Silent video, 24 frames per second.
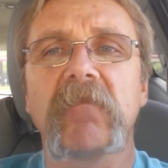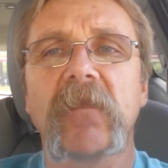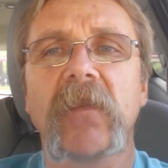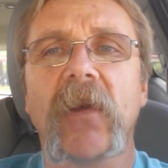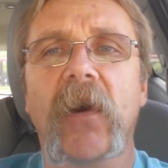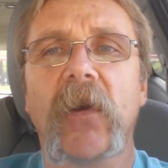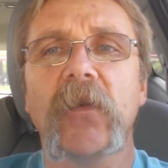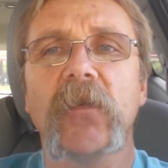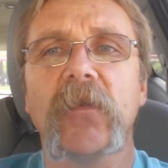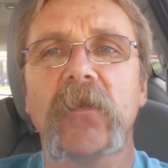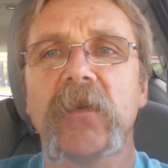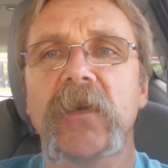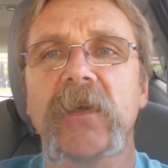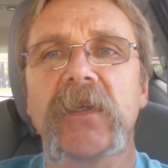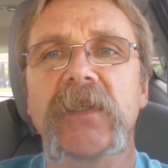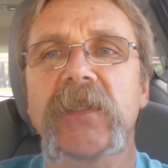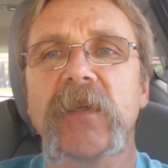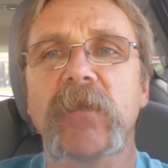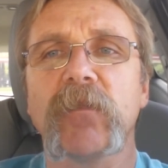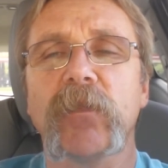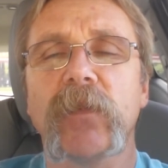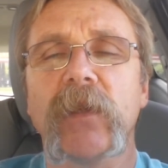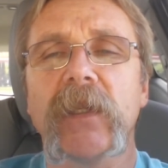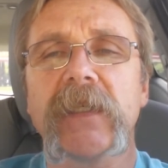you know, as
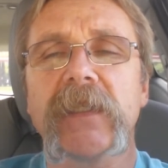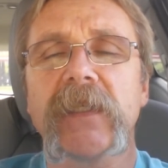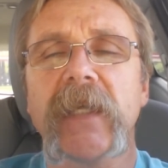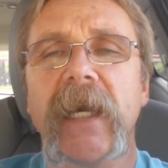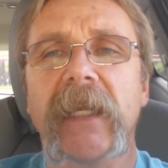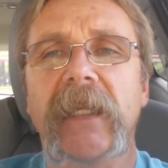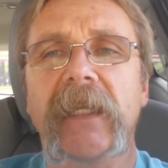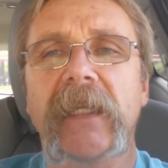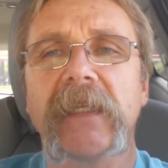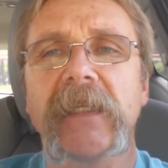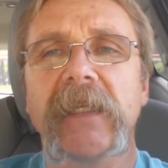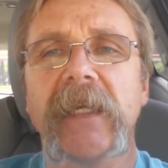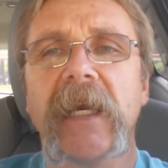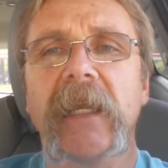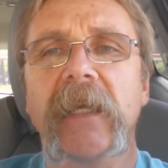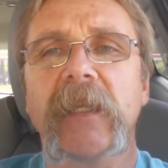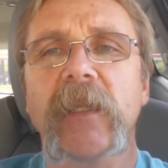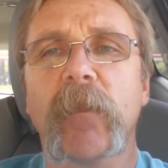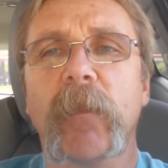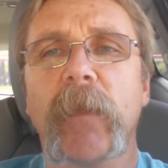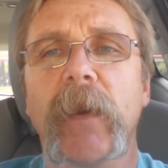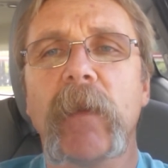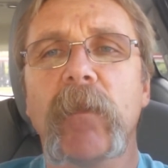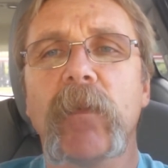simple as that
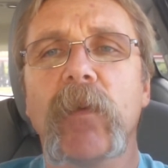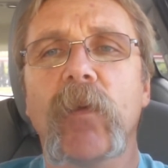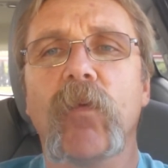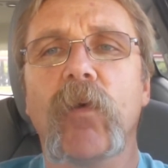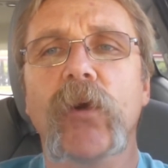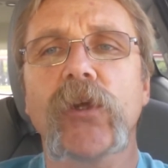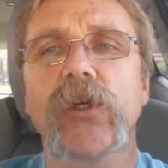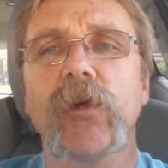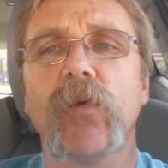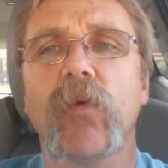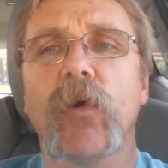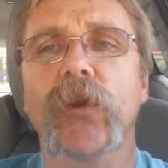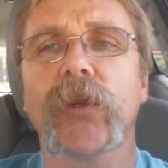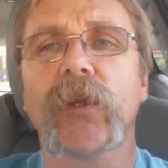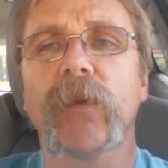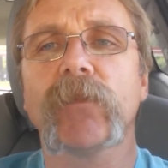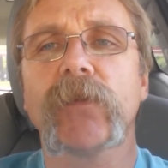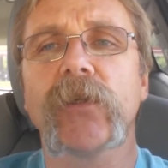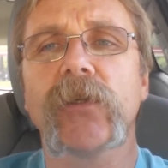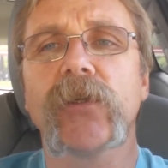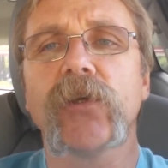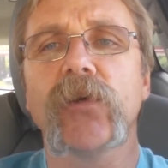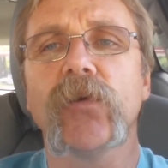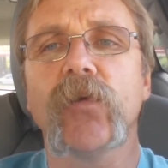telling the people what you want them
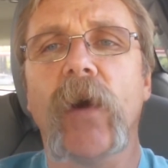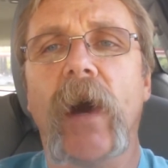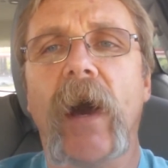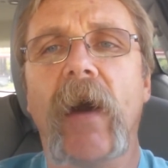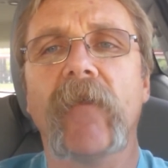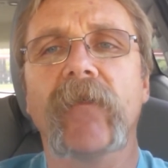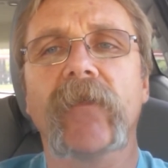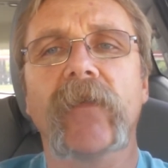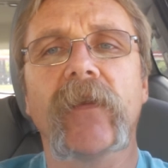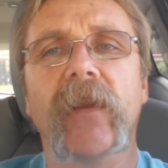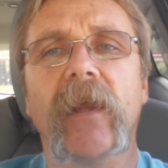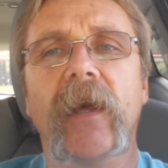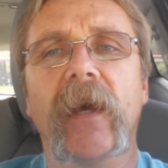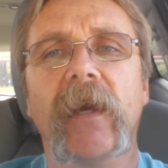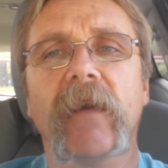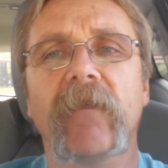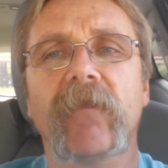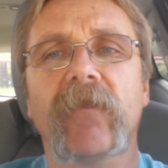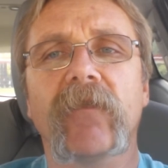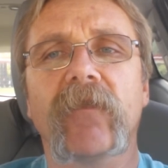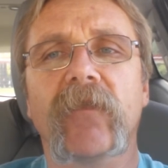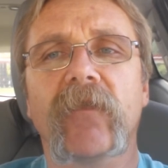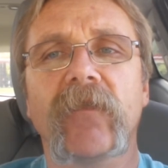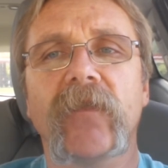to do after
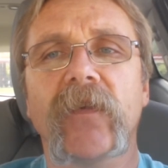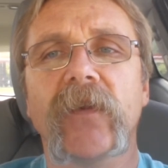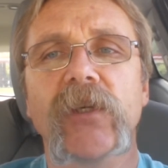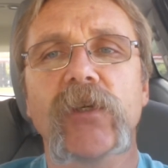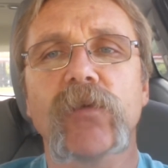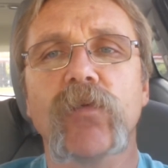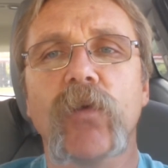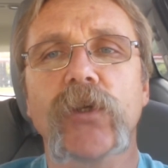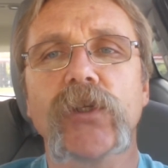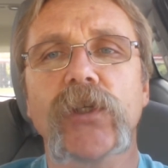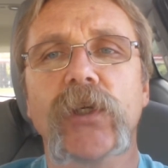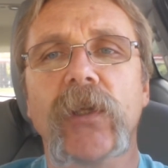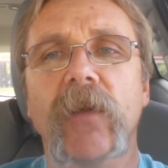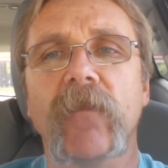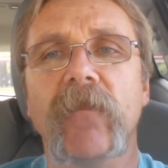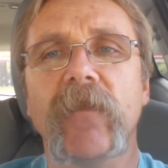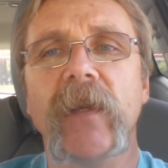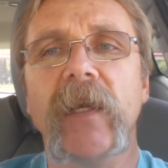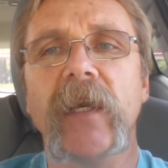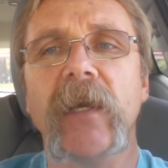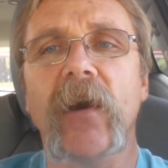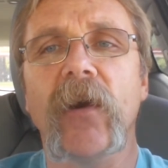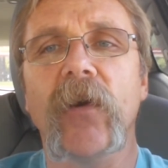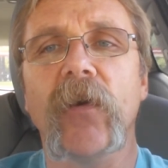they've finished watching the
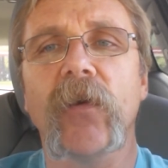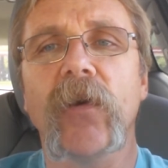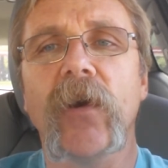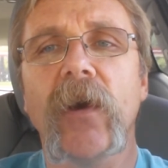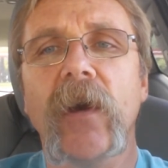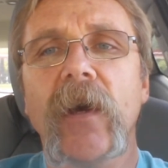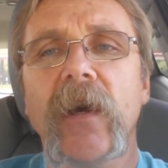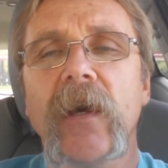video.